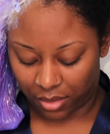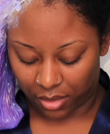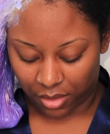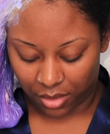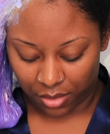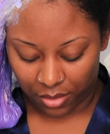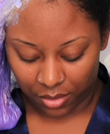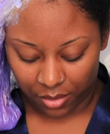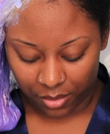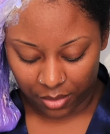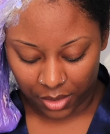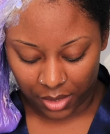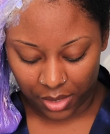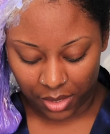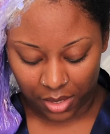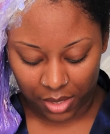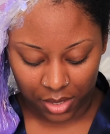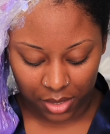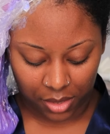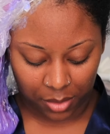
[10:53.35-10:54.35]
so,
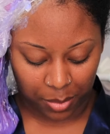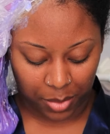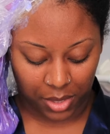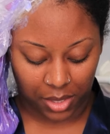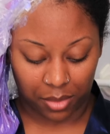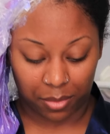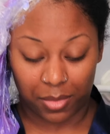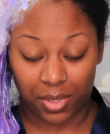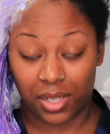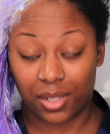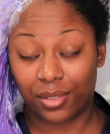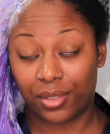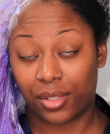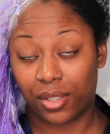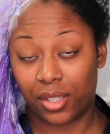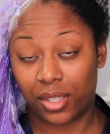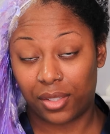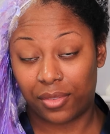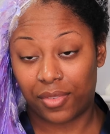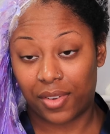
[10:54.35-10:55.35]
it has been about
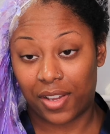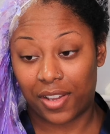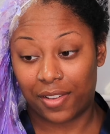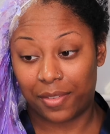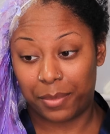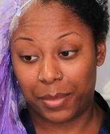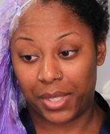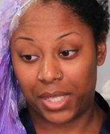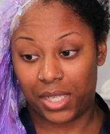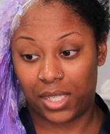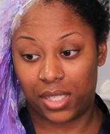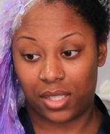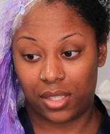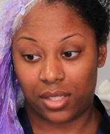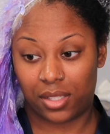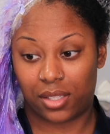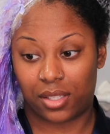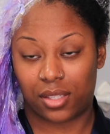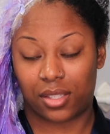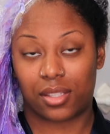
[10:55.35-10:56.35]
35
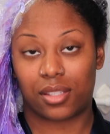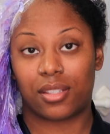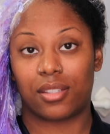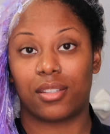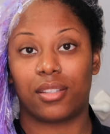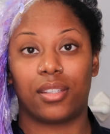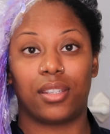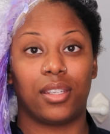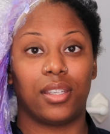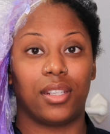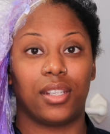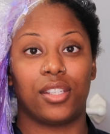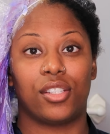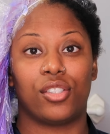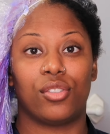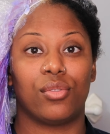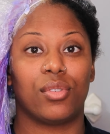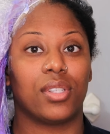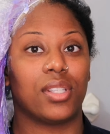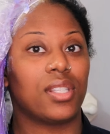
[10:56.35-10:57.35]
minutes. And
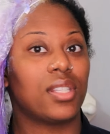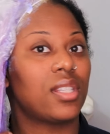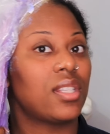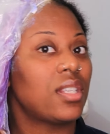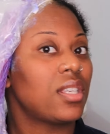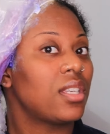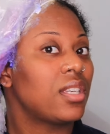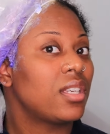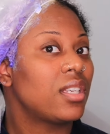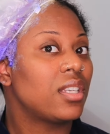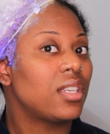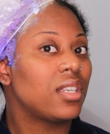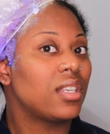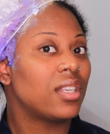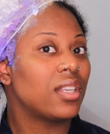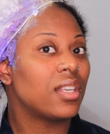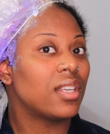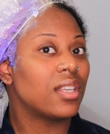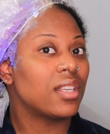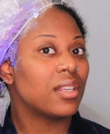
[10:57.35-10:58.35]
as you can
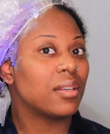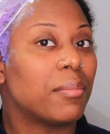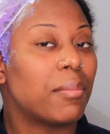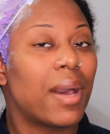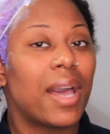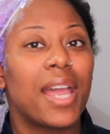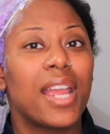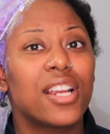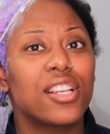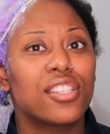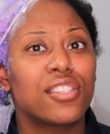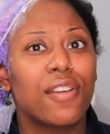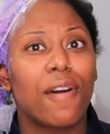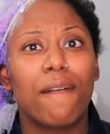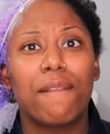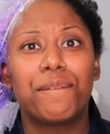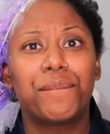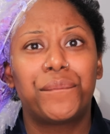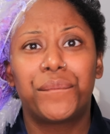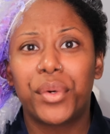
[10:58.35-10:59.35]
see, my hair is
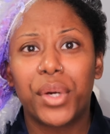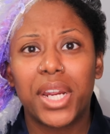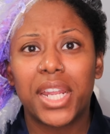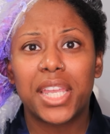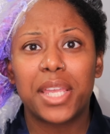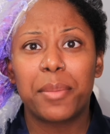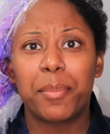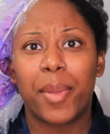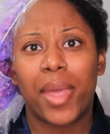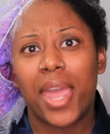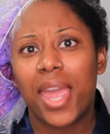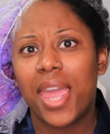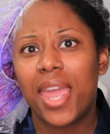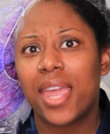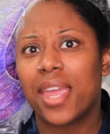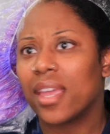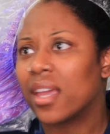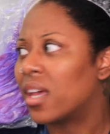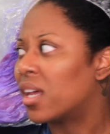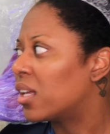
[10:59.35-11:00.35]
so freaking
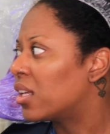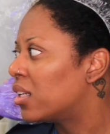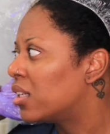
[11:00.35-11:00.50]
pink.